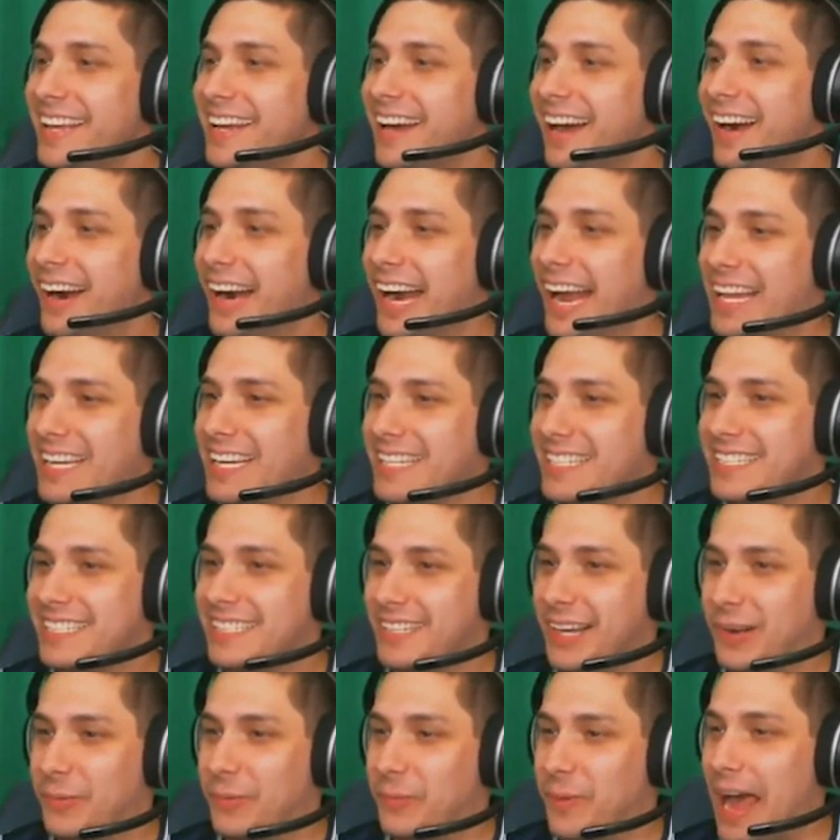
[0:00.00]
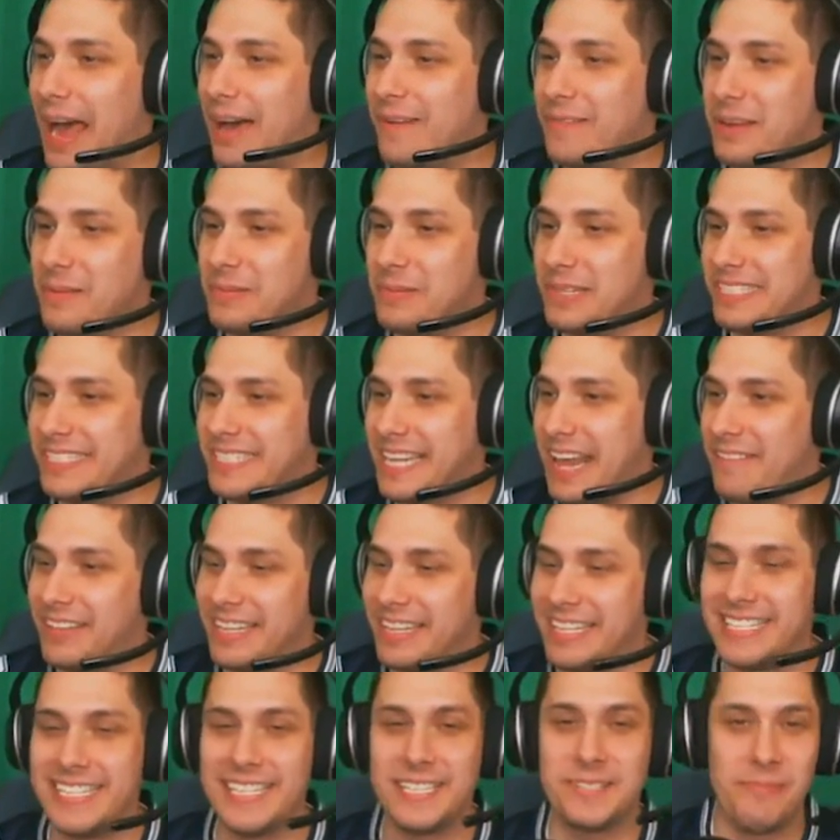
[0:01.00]
All right, so round number
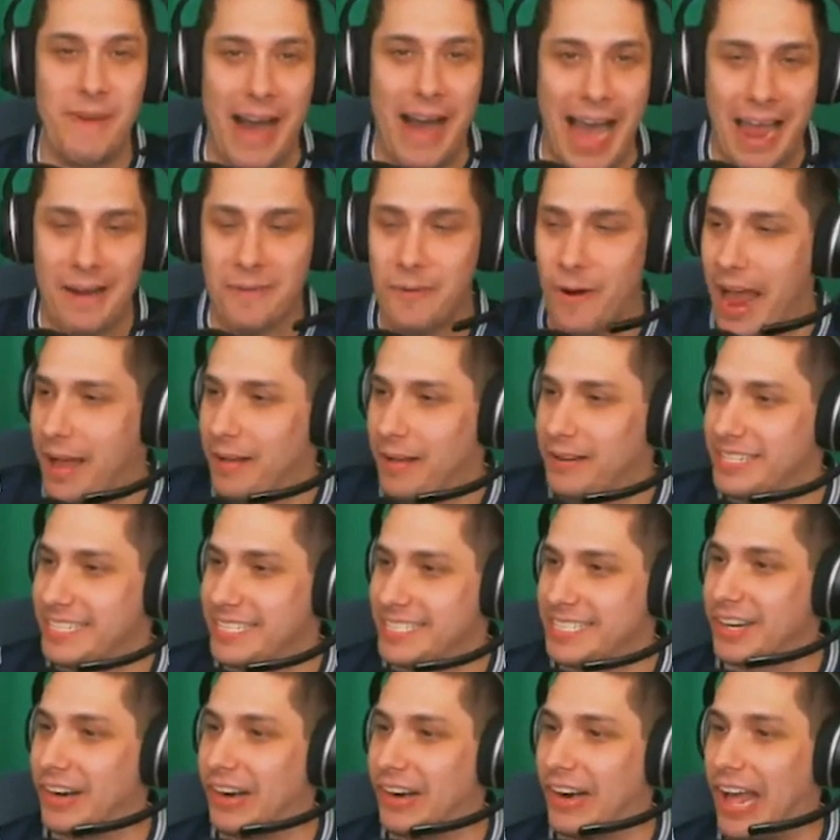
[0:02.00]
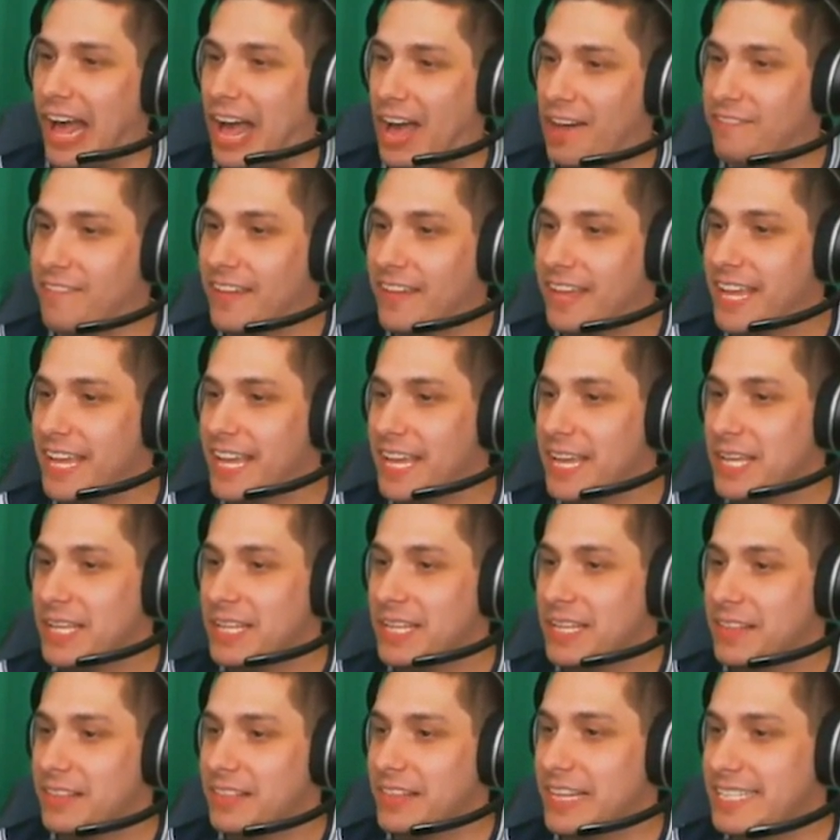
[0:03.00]
seven. This is my round to start off.
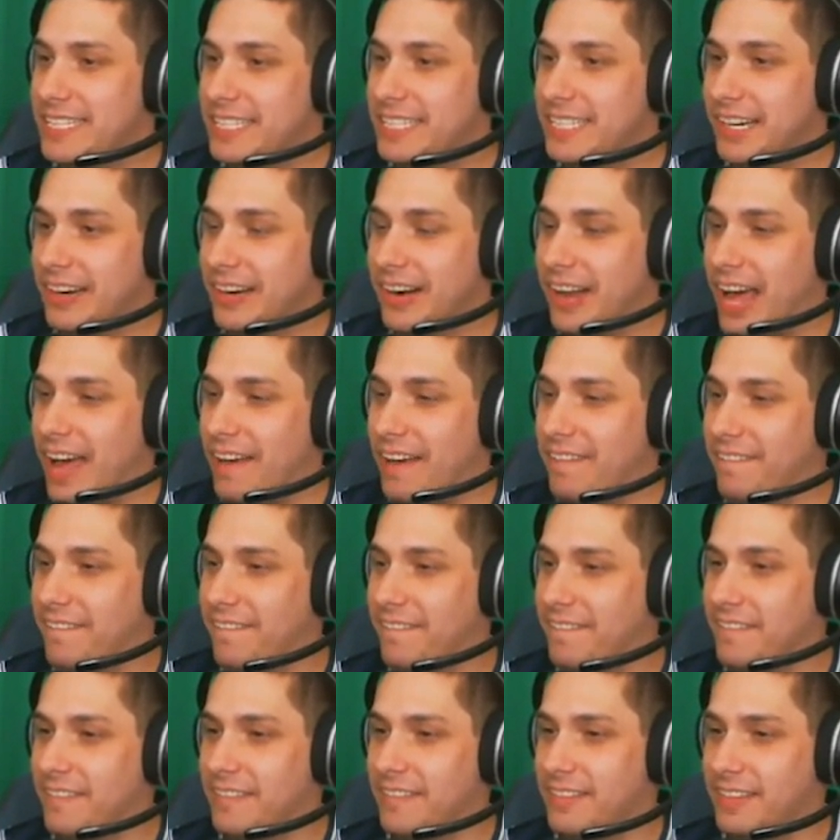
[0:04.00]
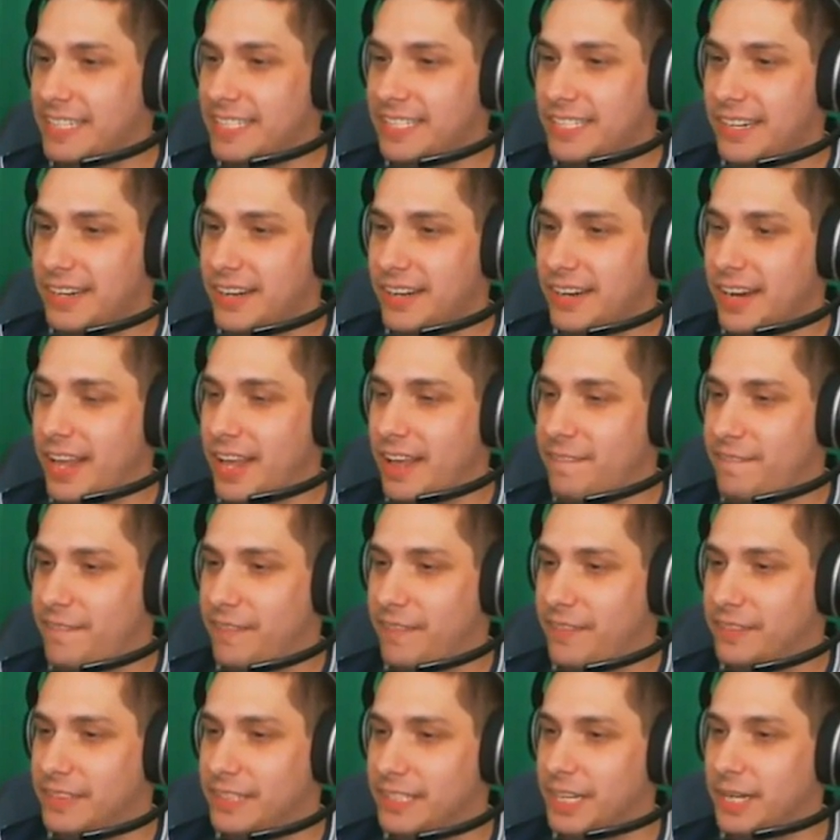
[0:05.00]
Let's start off. Let's start it
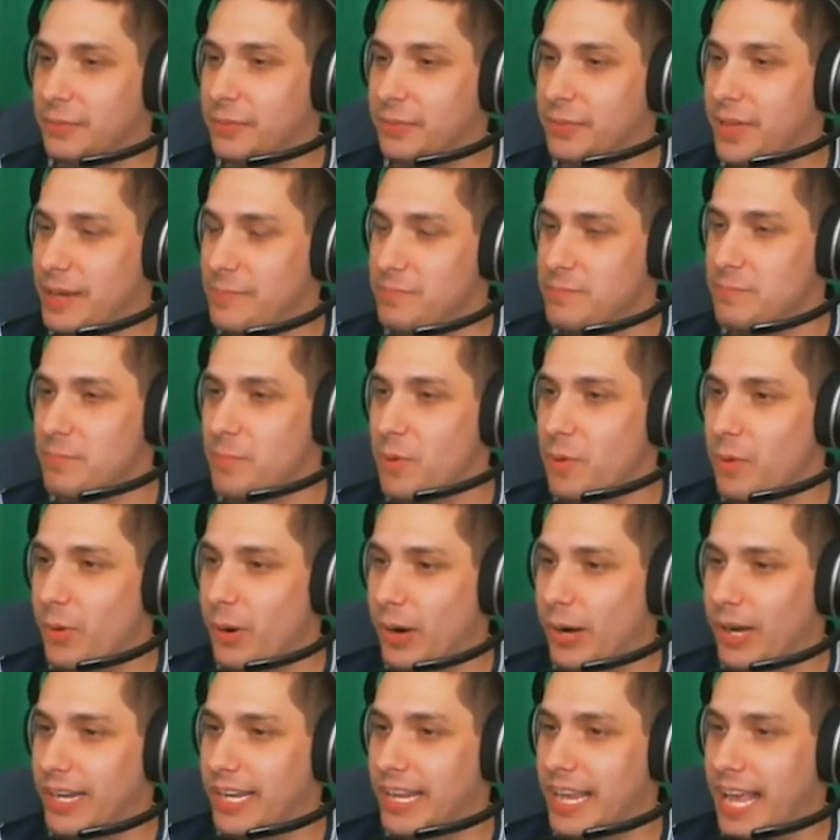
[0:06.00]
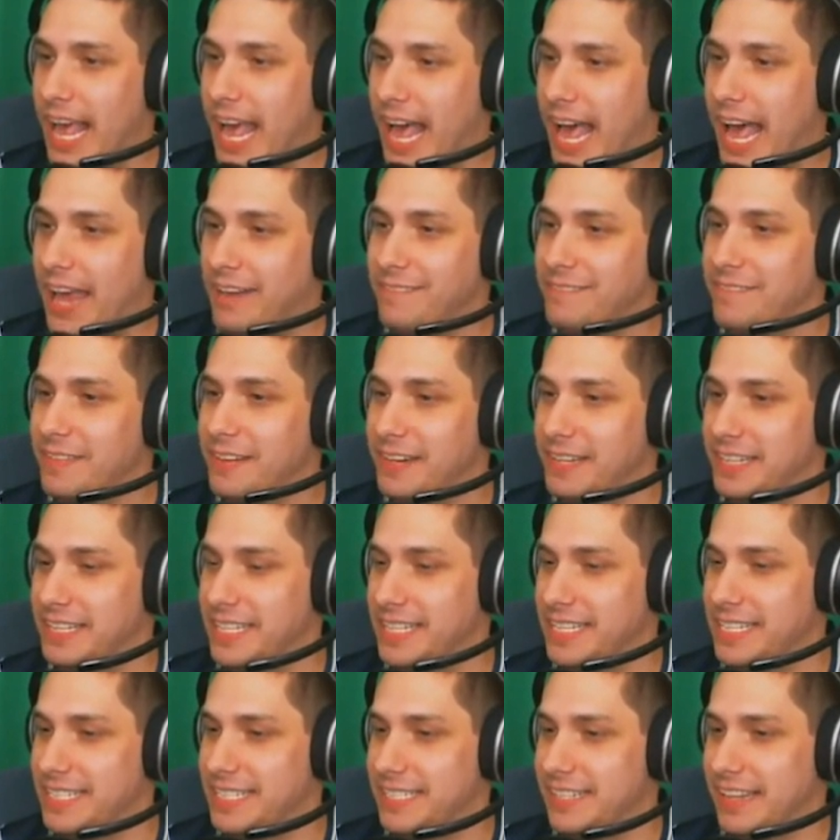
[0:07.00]
off a little bit more
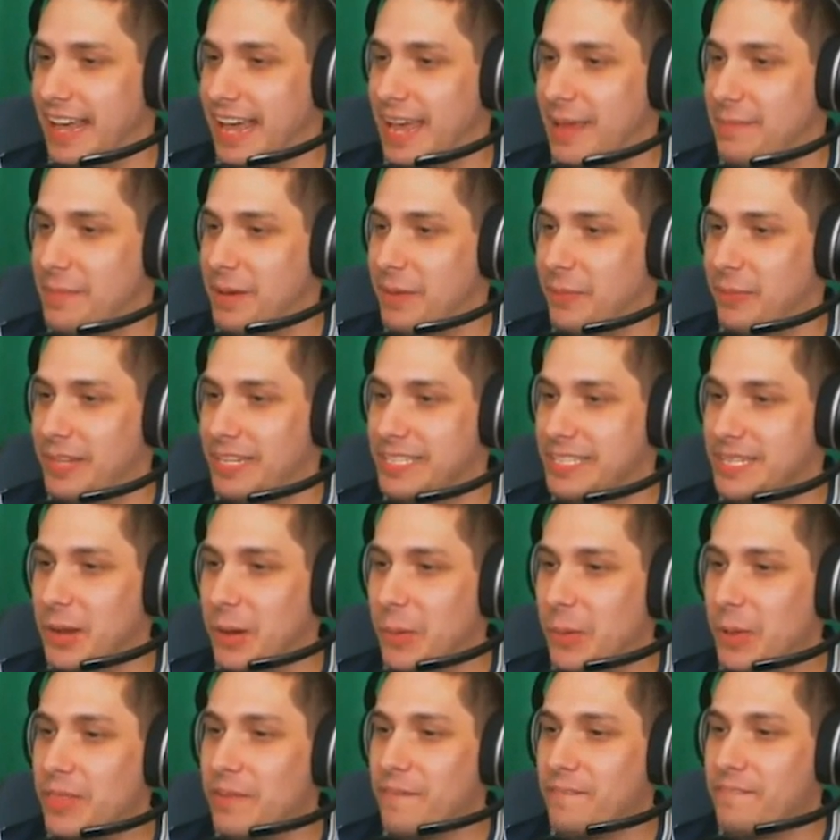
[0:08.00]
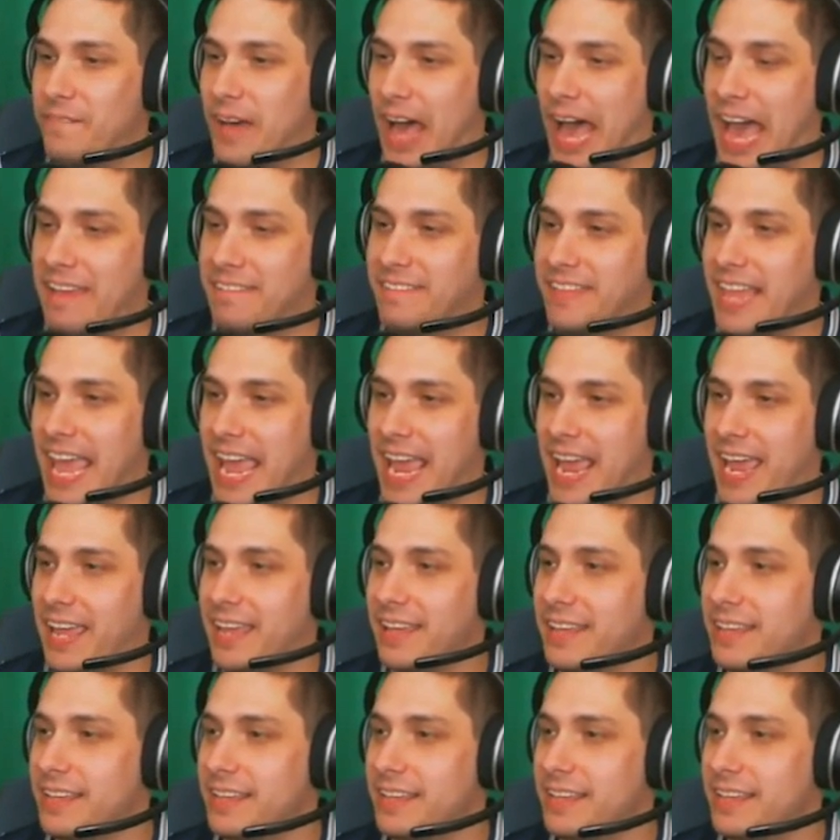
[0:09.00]
confident this time. Or let's go with a five K.